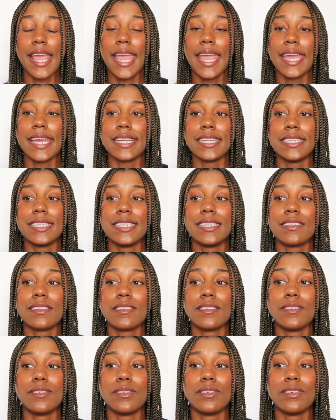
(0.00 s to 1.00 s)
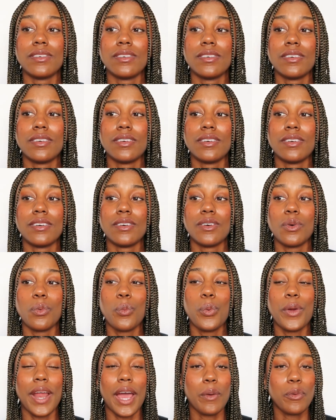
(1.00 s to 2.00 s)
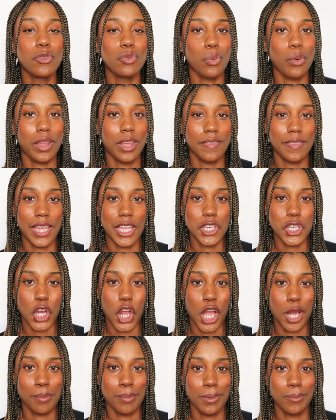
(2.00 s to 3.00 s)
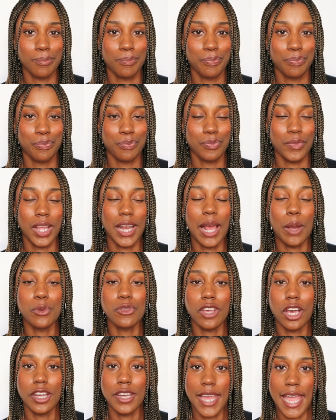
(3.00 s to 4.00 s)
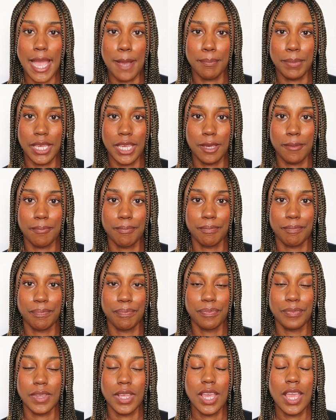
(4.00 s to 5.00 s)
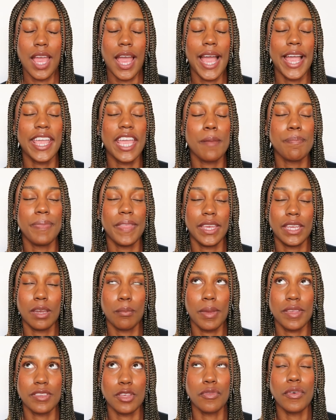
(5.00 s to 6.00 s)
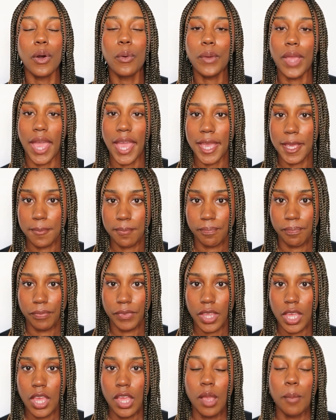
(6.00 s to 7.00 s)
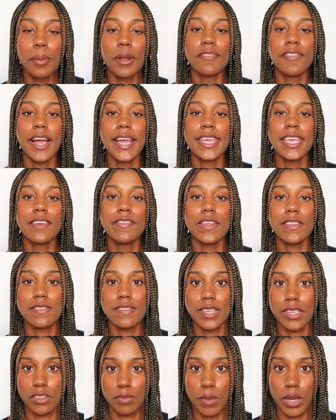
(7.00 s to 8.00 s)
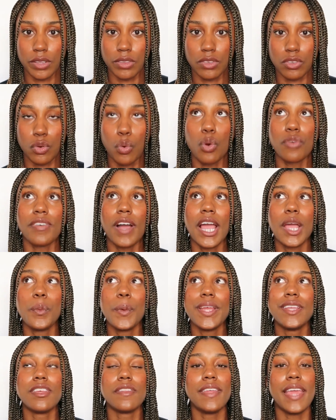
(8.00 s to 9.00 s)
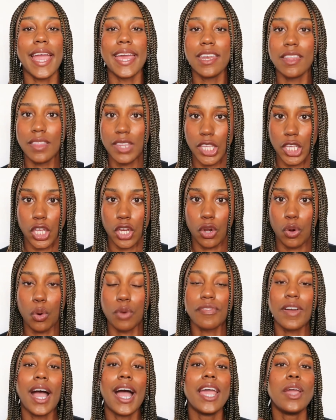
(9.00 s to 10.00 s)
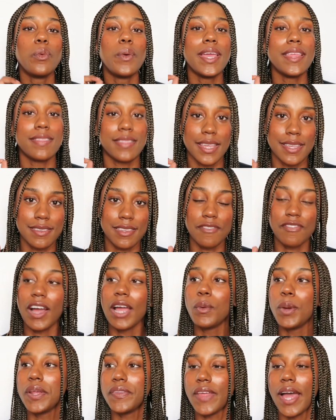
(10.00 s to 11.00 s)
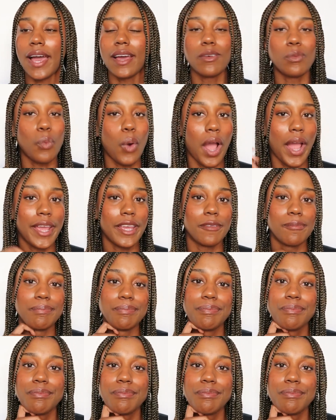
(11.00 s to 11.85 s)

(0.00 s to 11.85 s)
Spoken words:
And when I was working that job and I was unhappy, I kept thinking to myself, okay, but if I give it 6 months, or if I wait till the end of the year, or if I wait this, if I wait that, why?